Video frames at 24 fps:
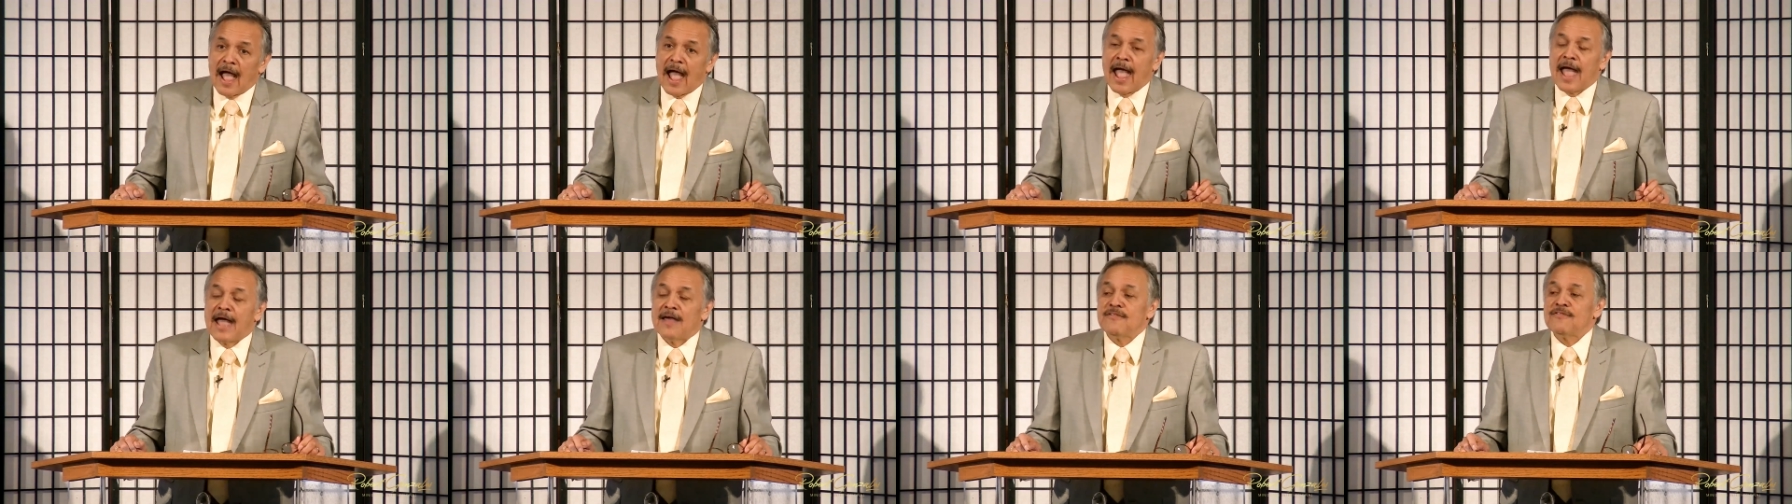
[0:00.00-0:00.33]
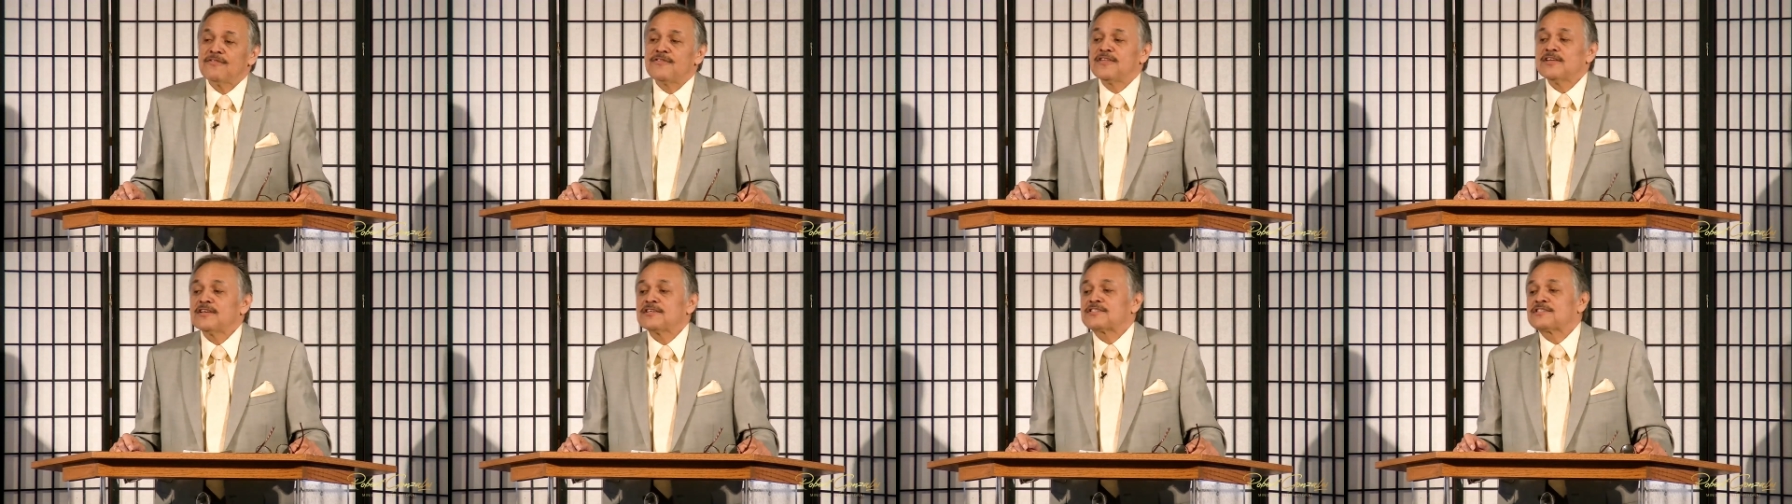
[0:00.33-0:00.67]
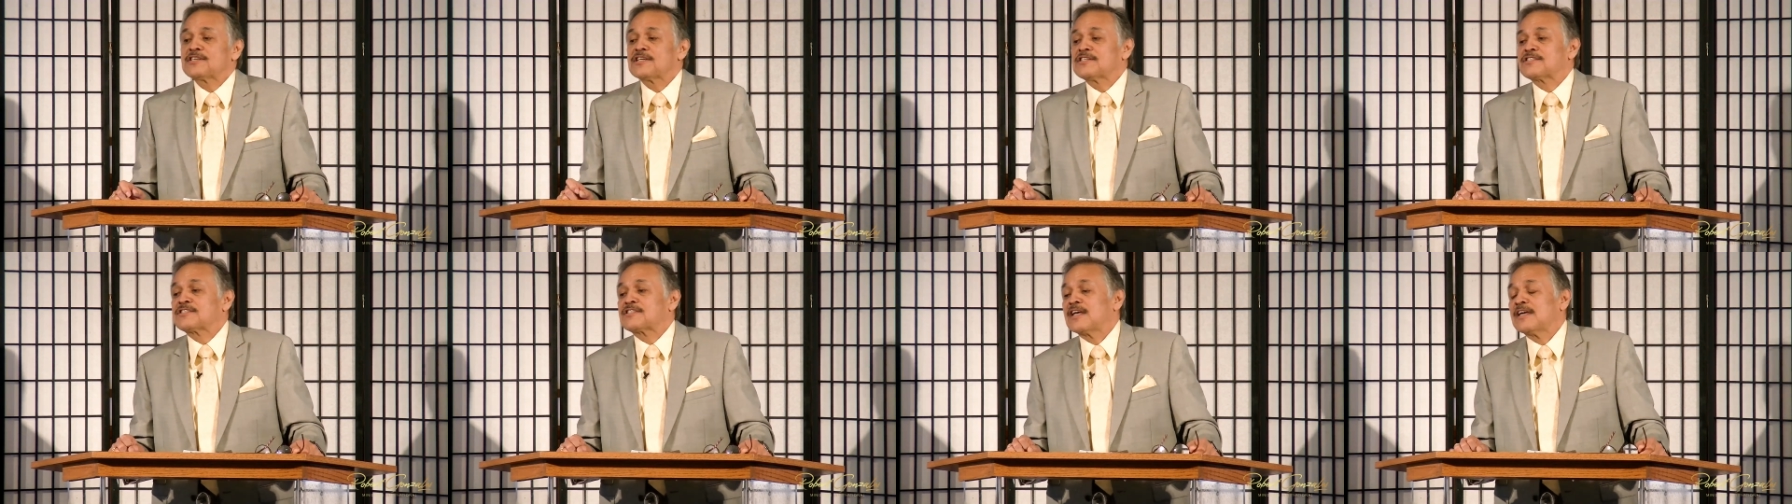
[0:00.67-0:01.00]
and
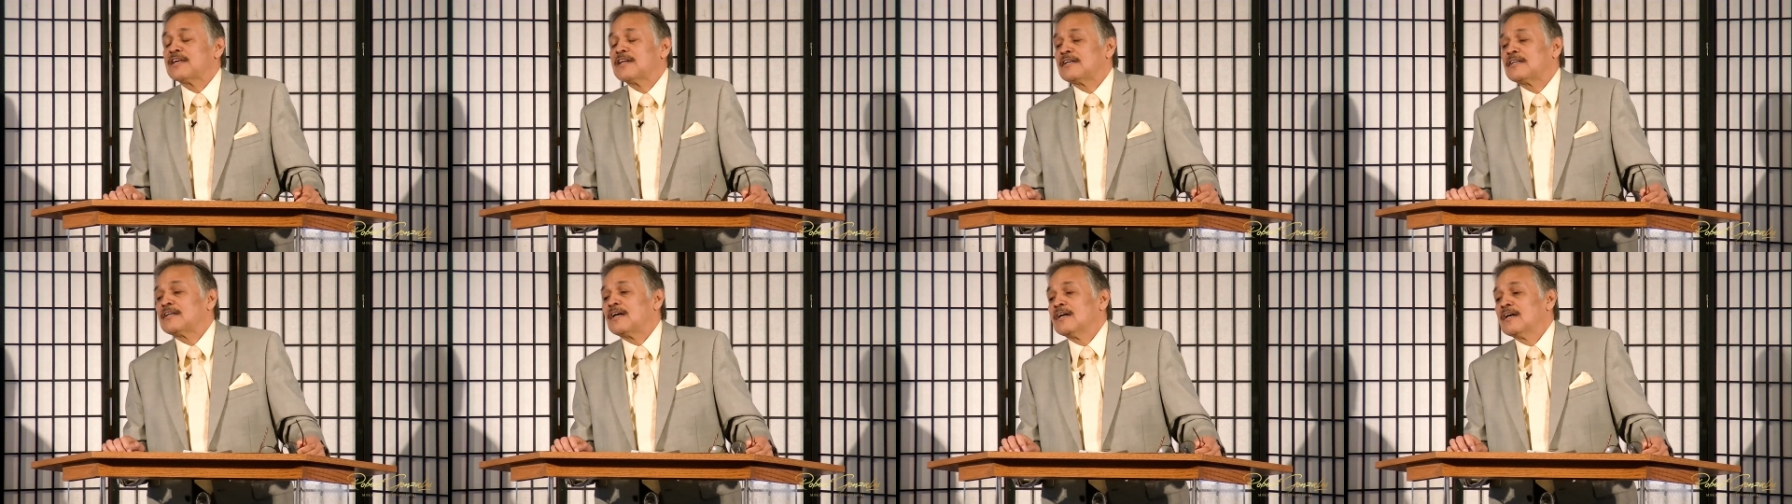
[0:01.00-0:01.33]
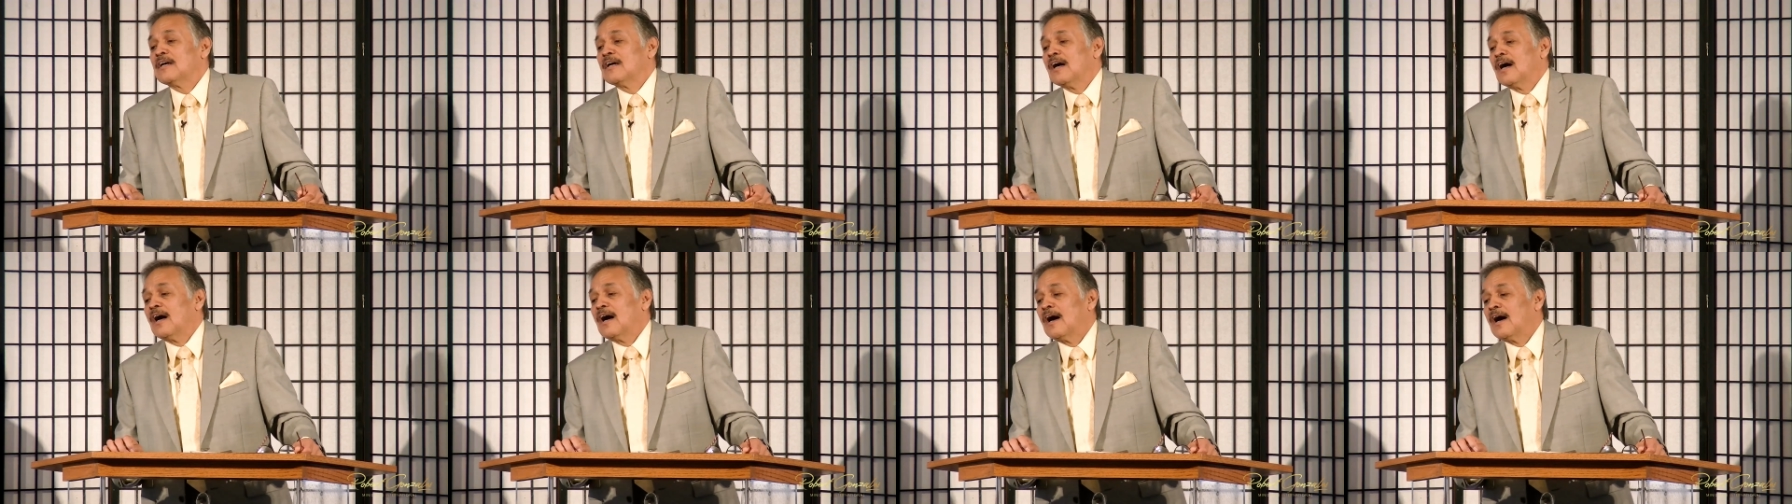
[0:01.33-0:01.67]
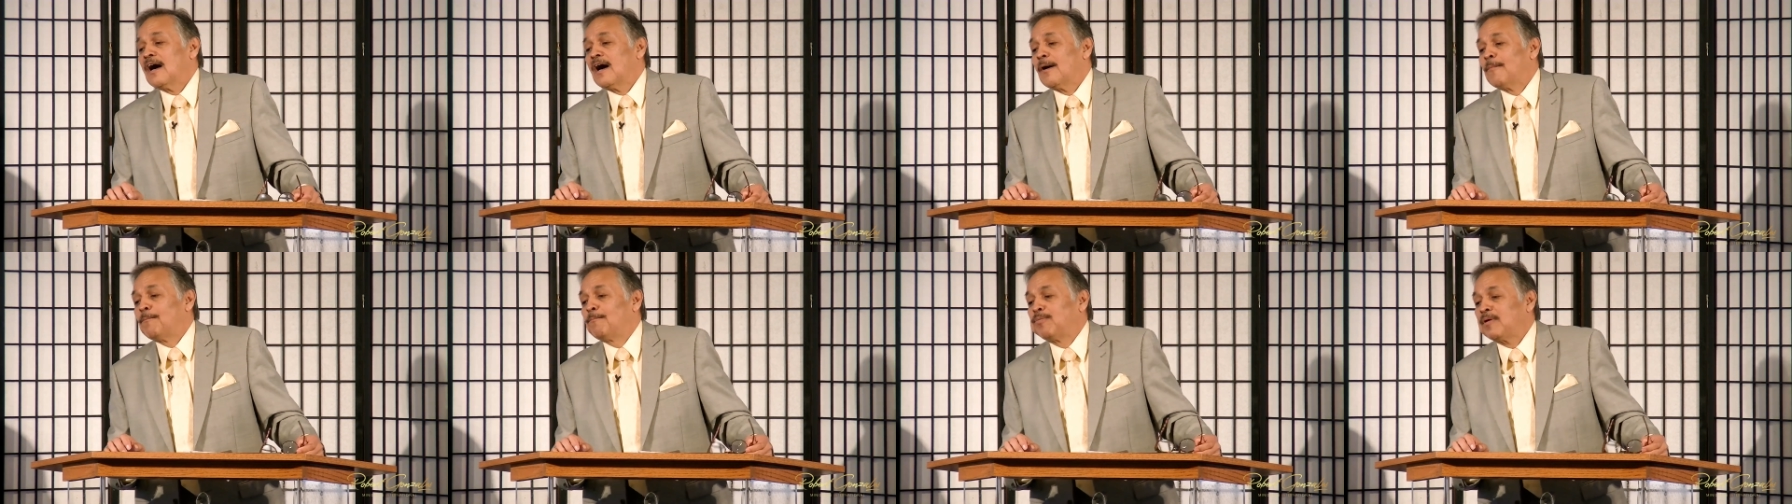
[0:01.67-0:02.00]
this is
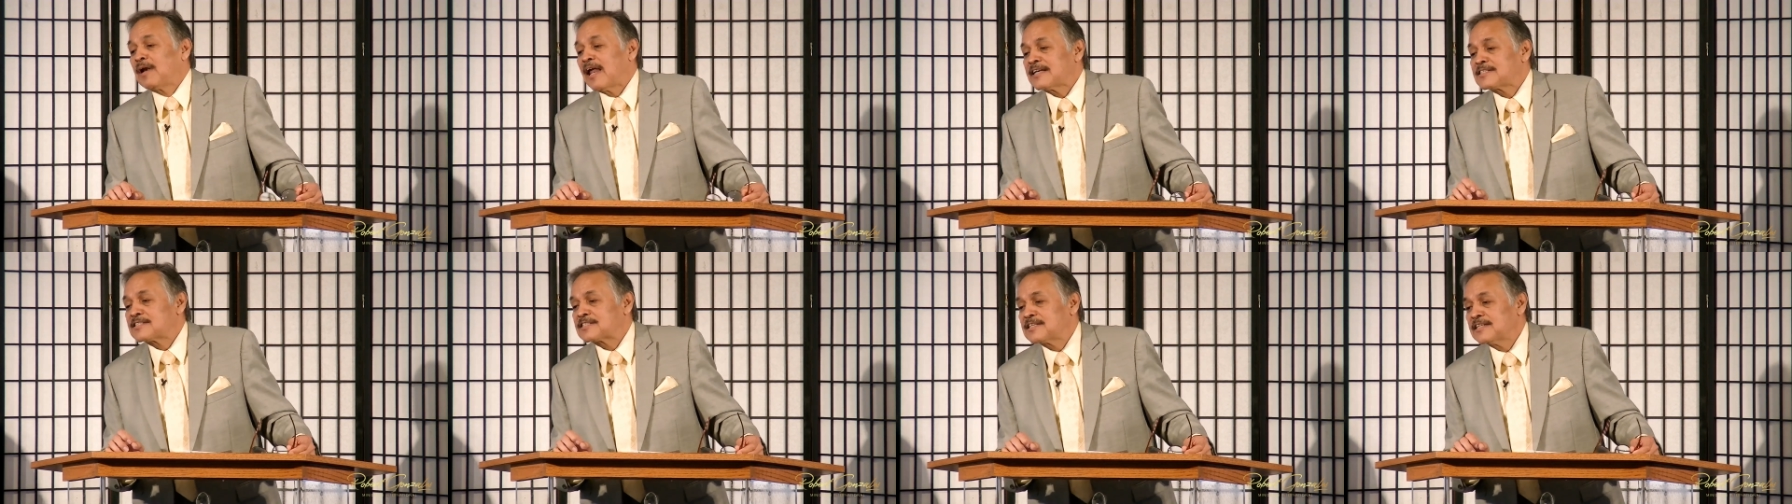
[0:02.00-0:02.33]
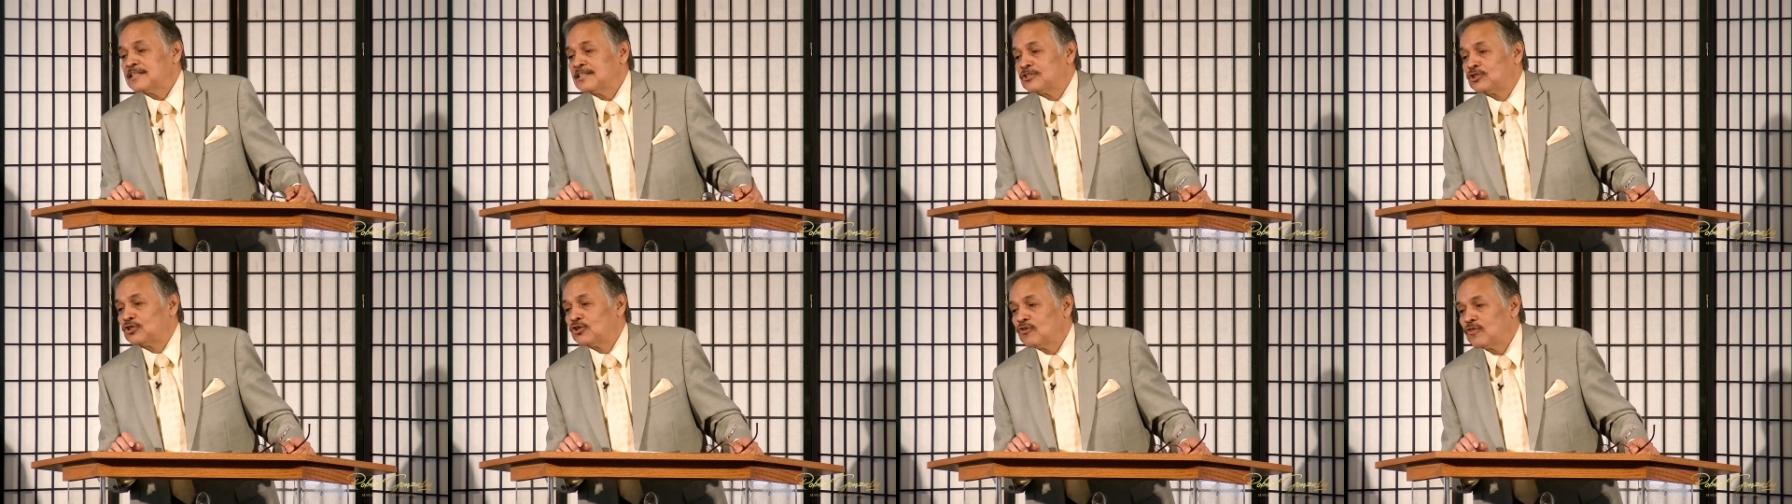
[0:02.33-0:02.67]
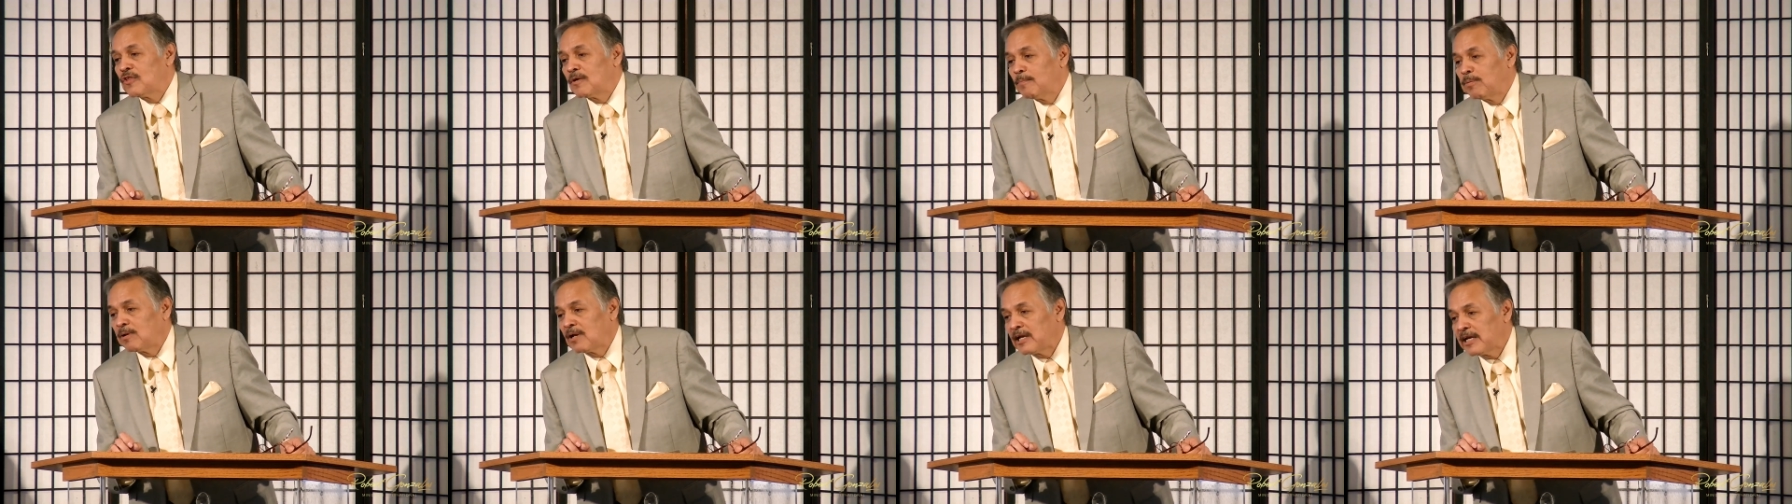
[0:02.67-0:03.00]
a blessing to
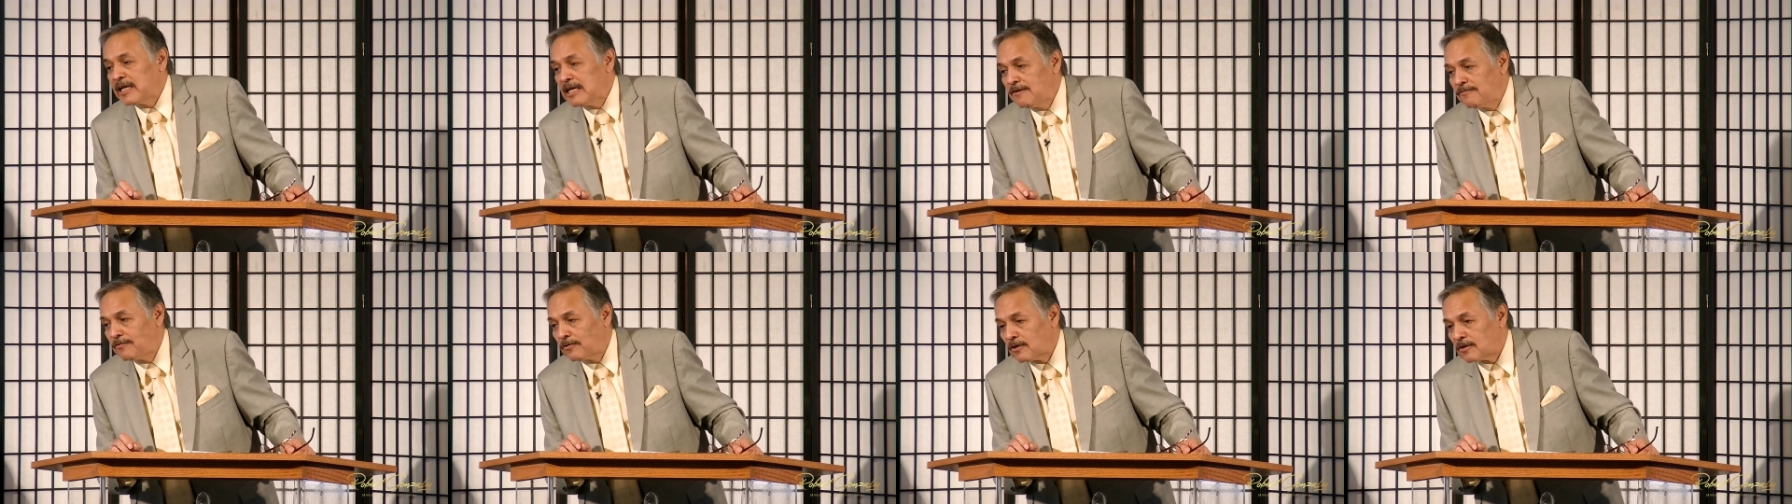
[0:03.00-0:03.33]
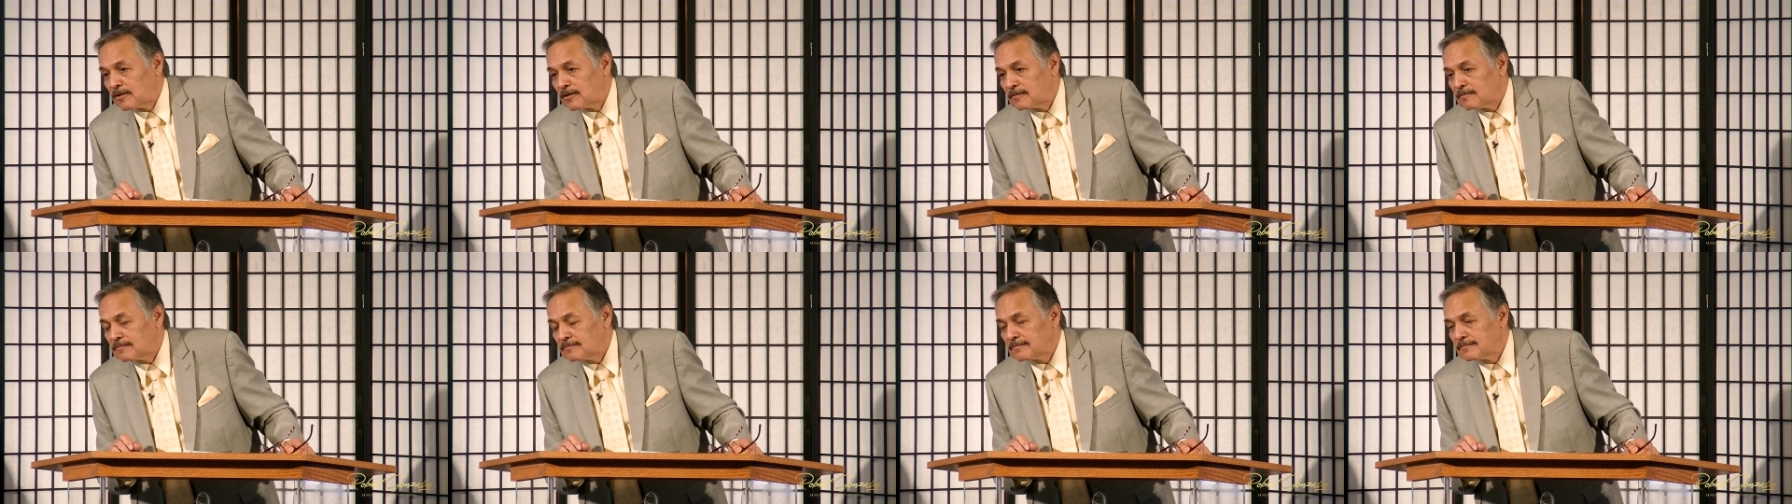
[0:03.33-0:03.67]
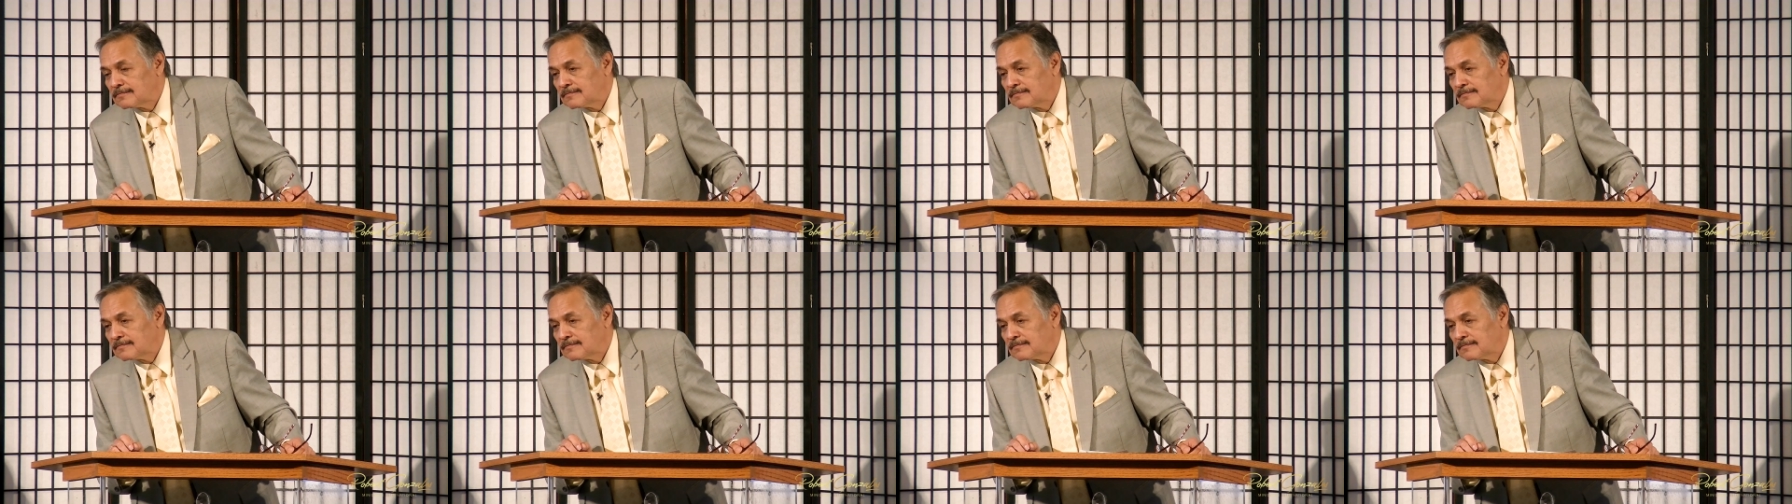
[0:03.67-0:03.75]
the believer.